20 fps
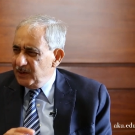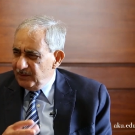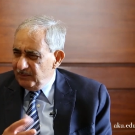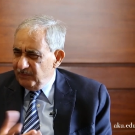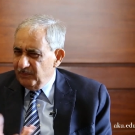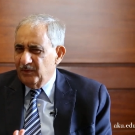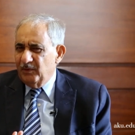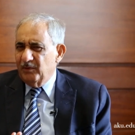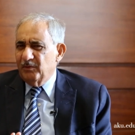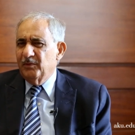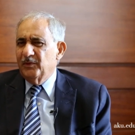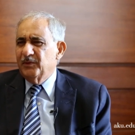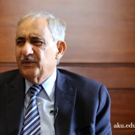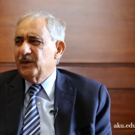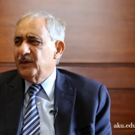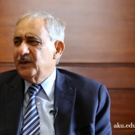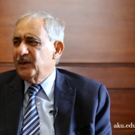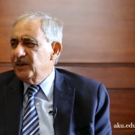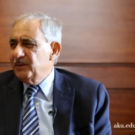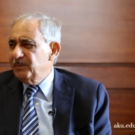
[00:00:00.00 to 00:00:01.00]
I've always
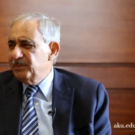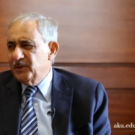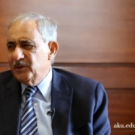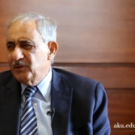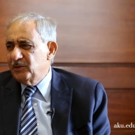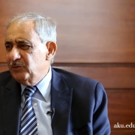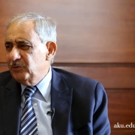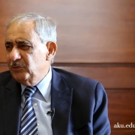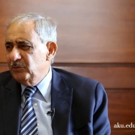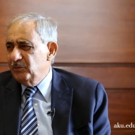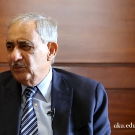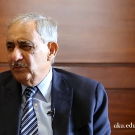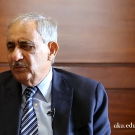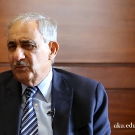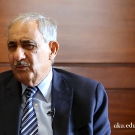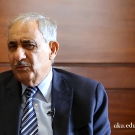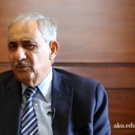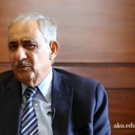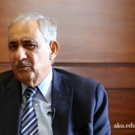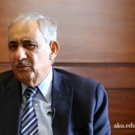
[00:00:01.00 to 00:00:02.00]
adapted to,
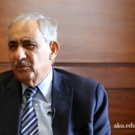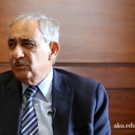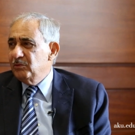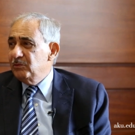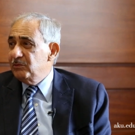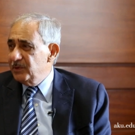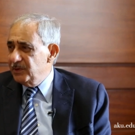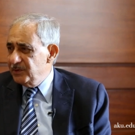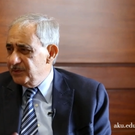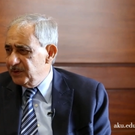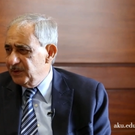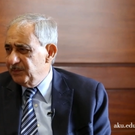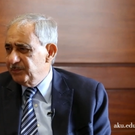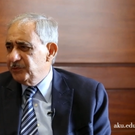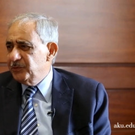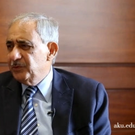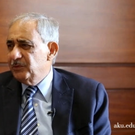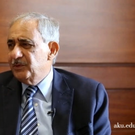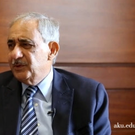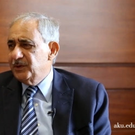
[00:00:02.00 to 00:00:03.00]
to, to
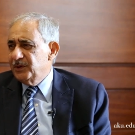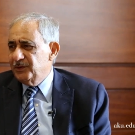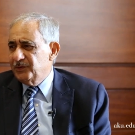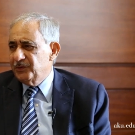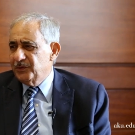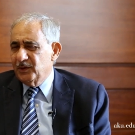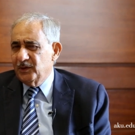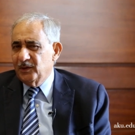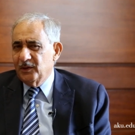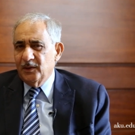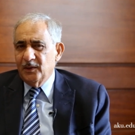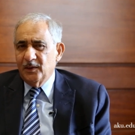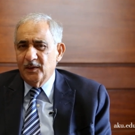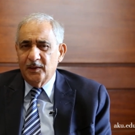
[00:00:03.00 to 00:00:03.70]
conceptual teaching.